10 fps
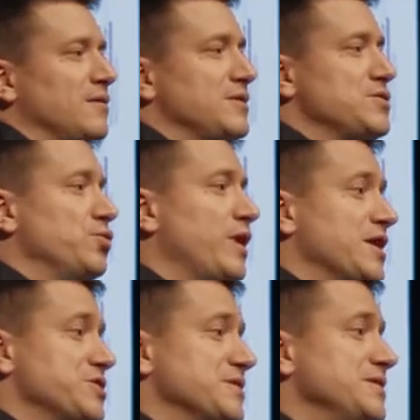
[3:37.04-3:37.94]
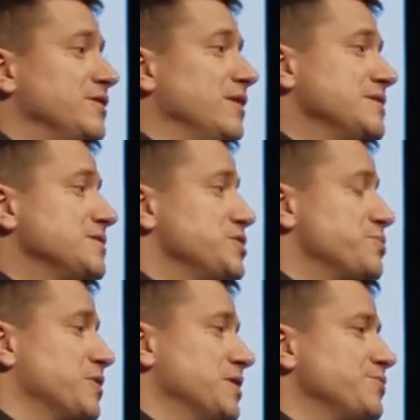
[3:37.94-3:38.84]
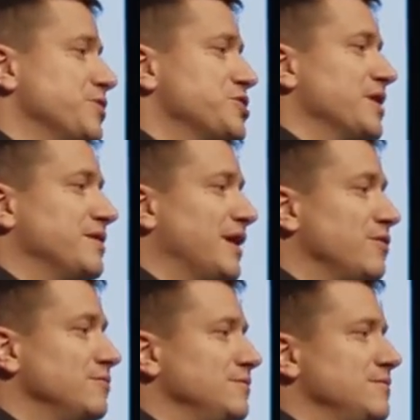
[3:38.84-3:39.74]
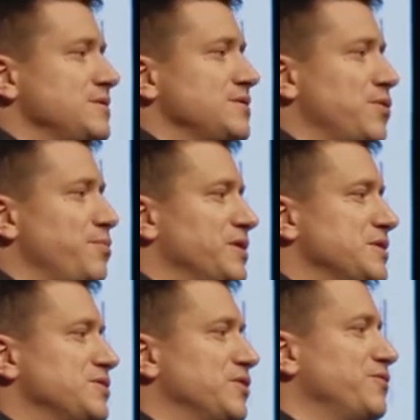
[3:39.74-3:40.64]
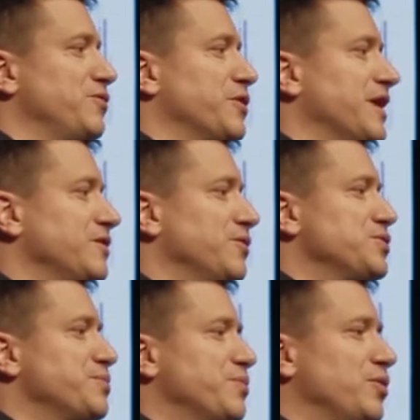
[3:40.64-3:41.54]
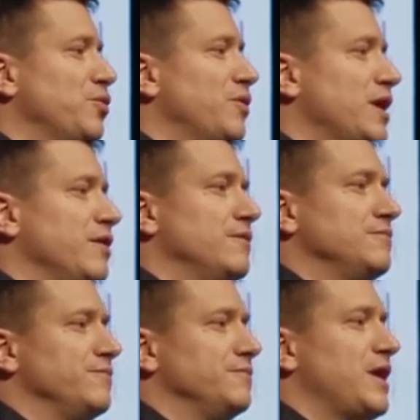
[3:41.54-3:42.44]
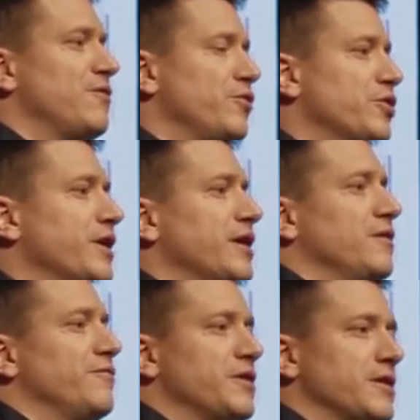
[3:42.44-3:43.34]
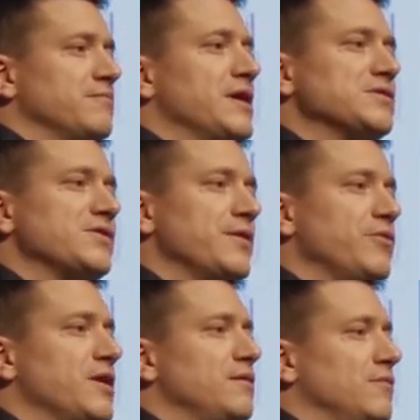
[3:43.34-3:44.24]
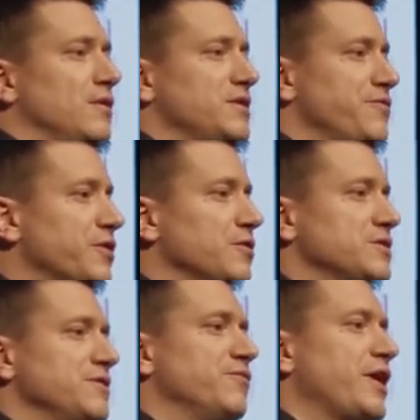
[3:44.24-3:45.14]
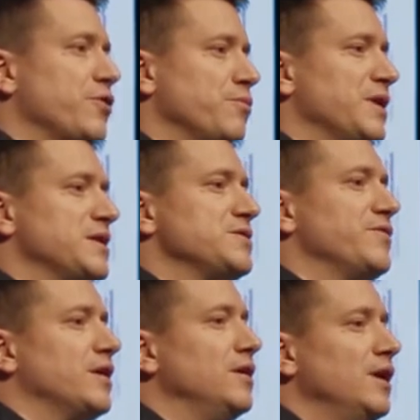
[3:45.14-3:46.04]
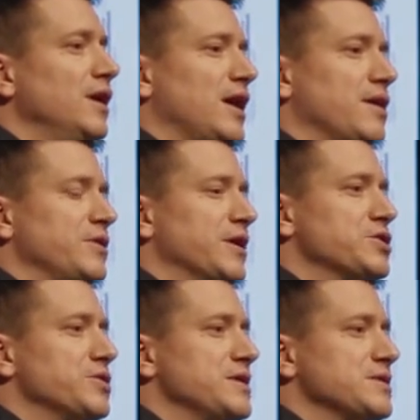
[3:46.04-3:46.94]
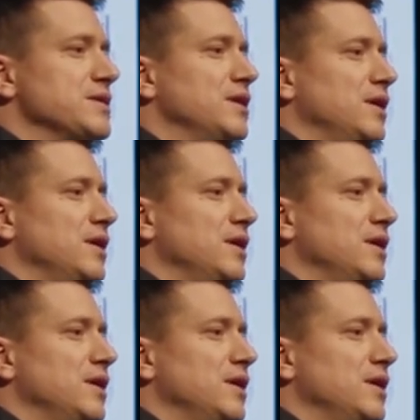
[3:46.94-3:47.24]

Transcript: the two largest needle and syringe programs were shut down. So please don't forget those people who are now working in a very extremely difficult environment where harm reduction is